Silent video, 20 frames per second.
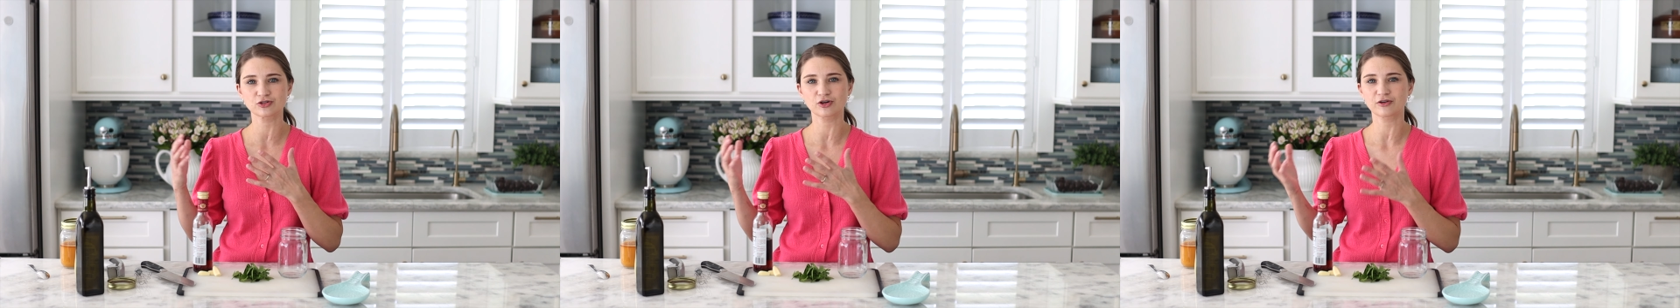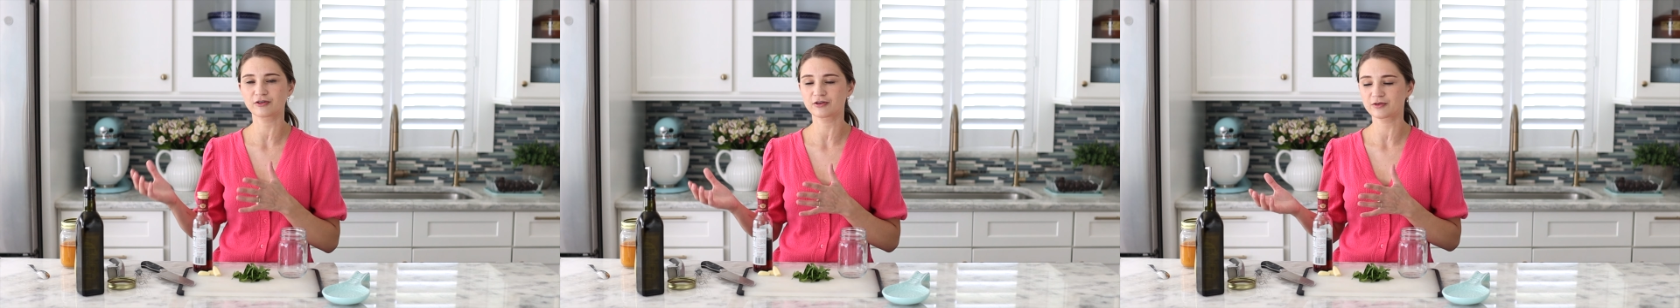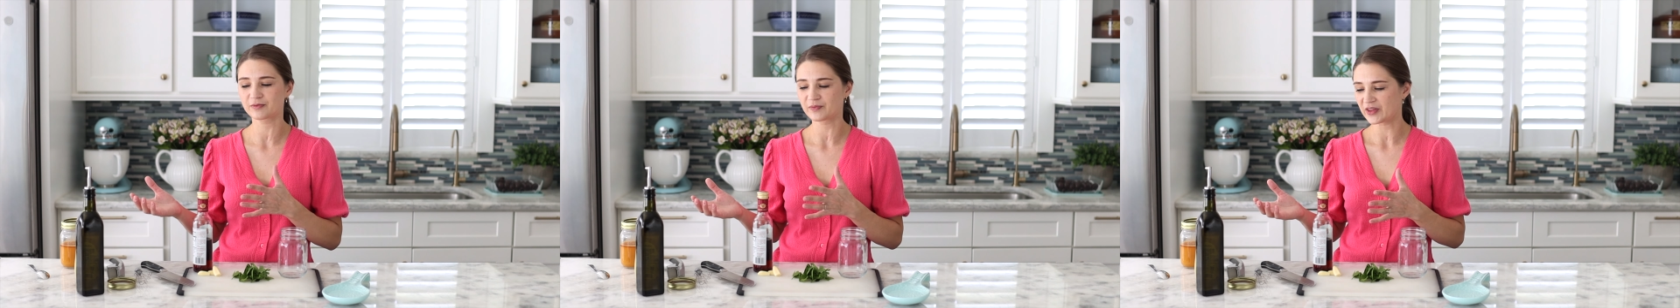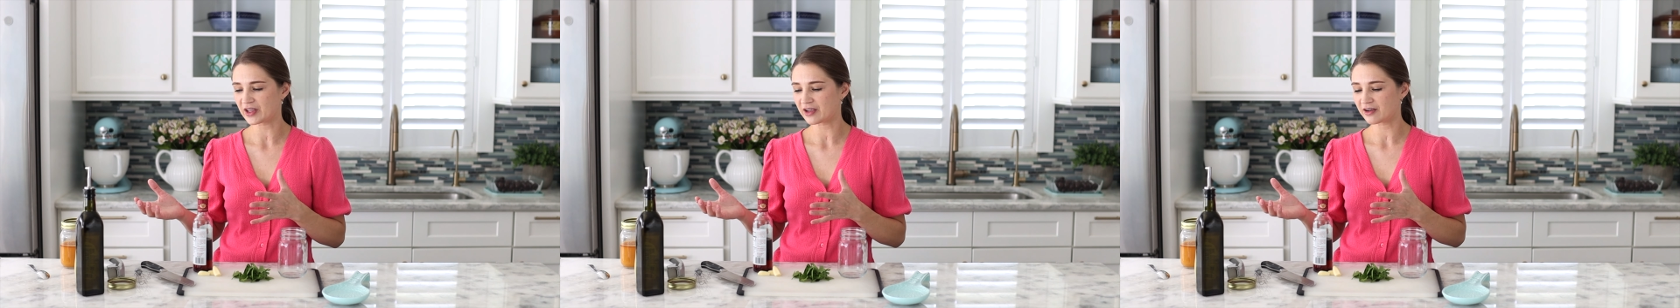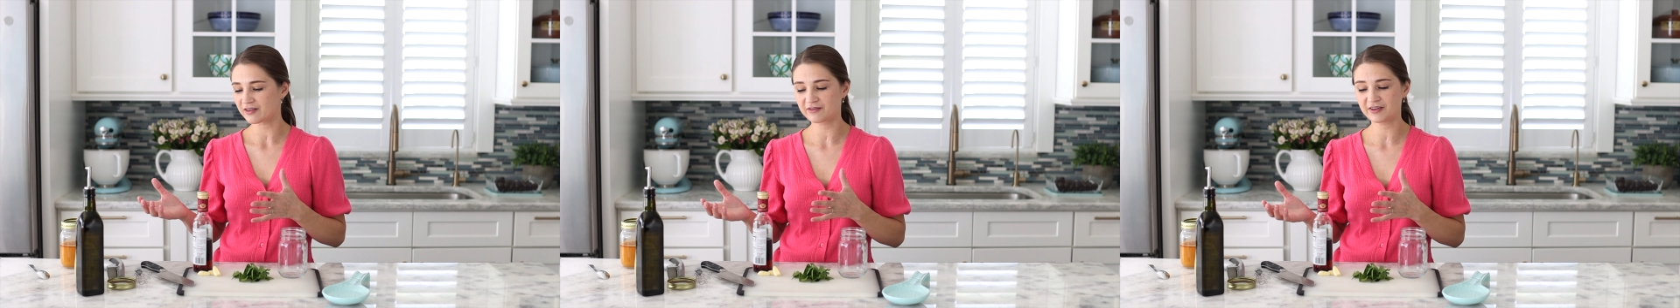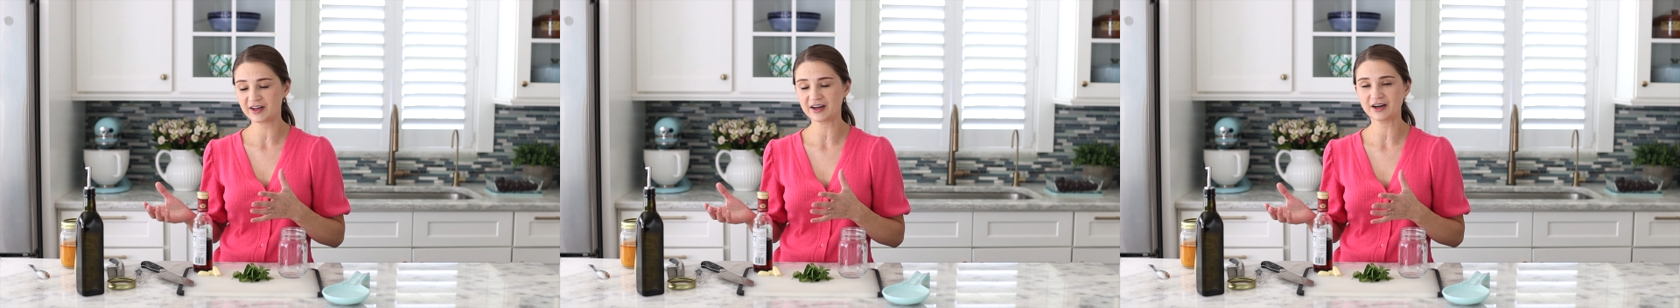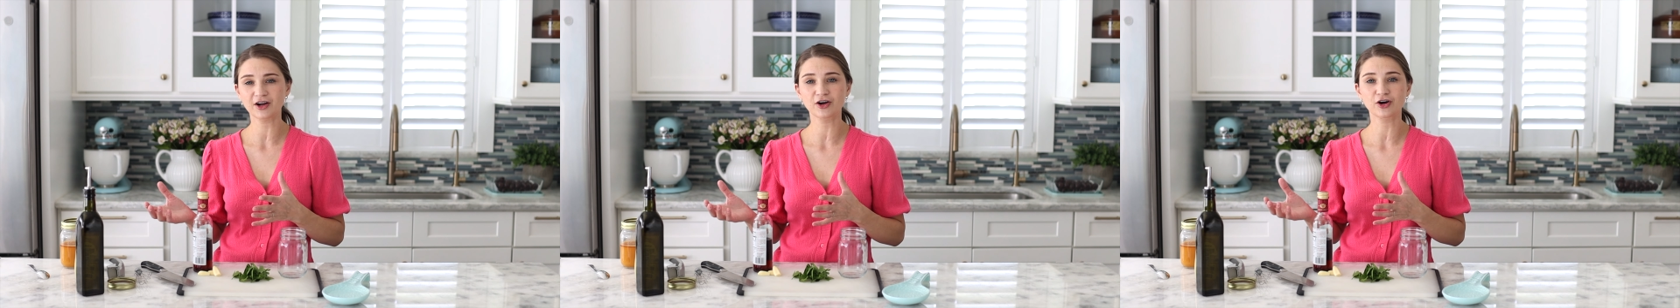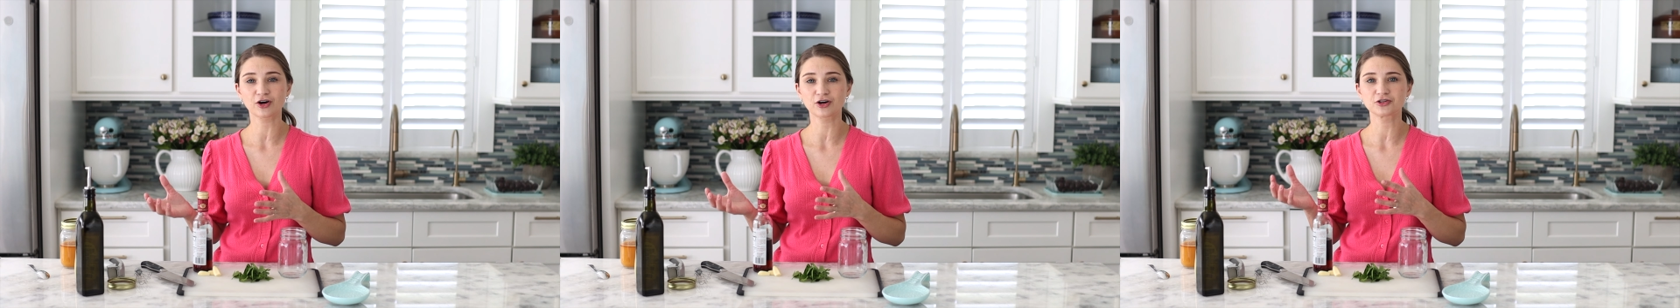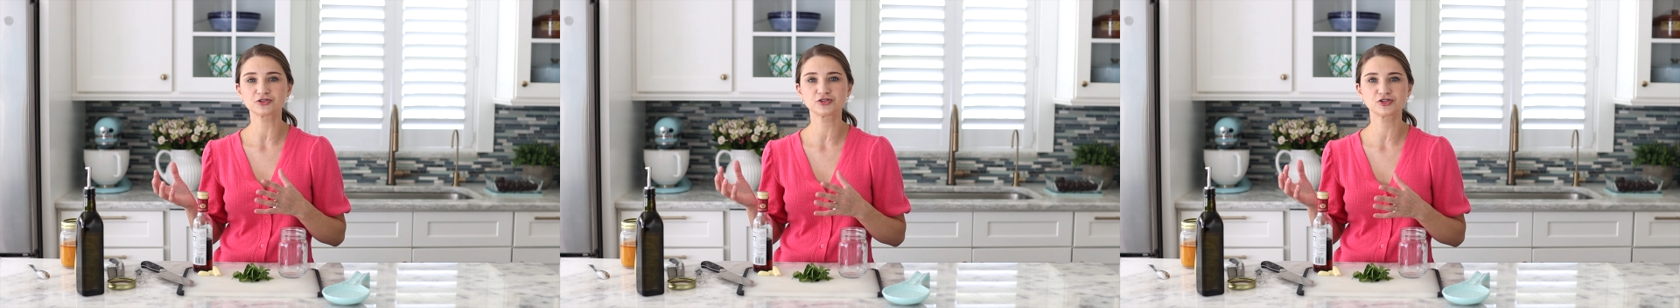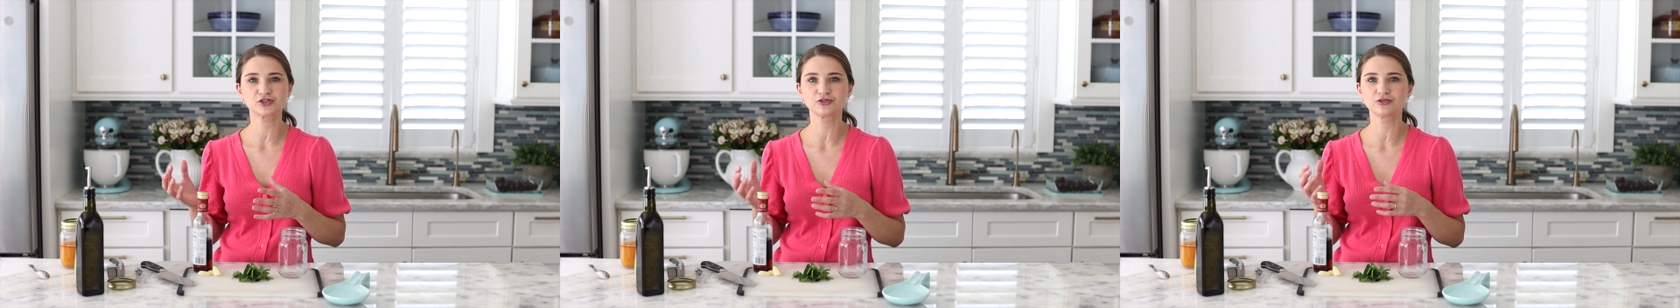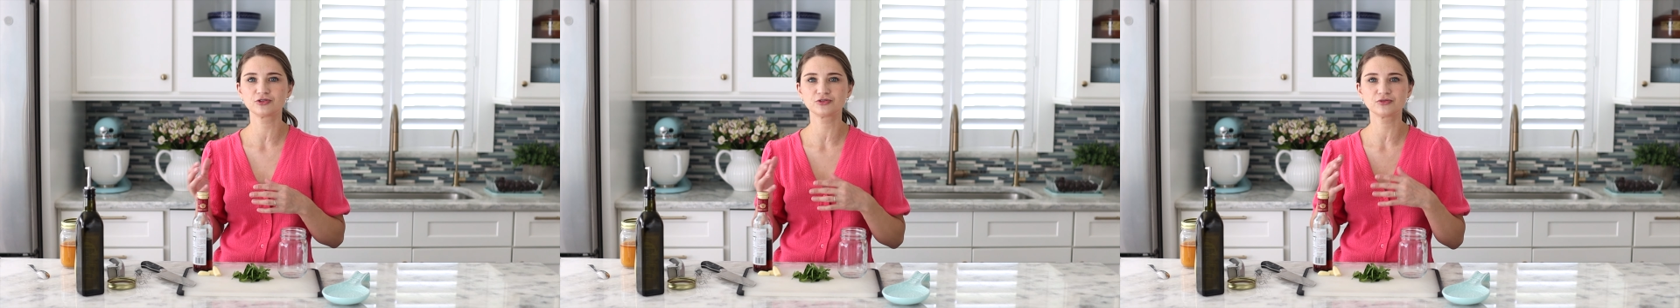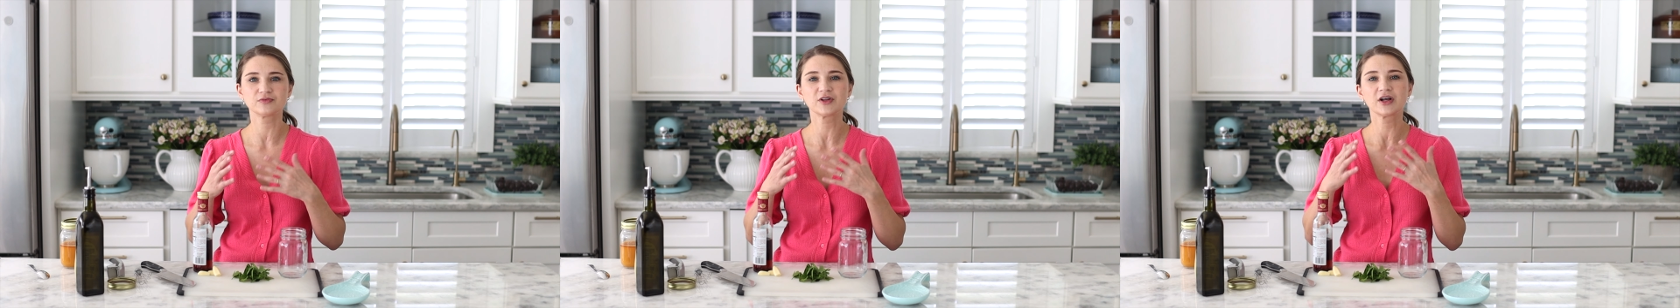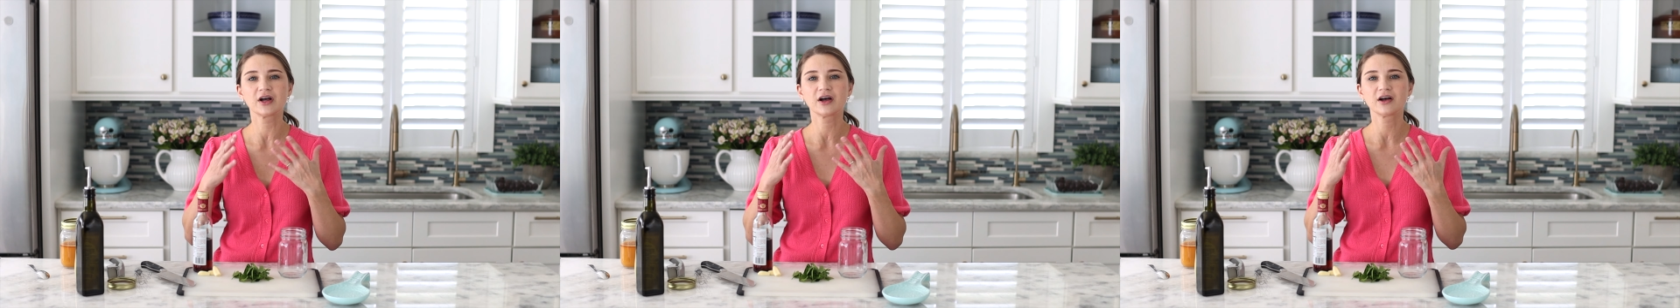or vinegar to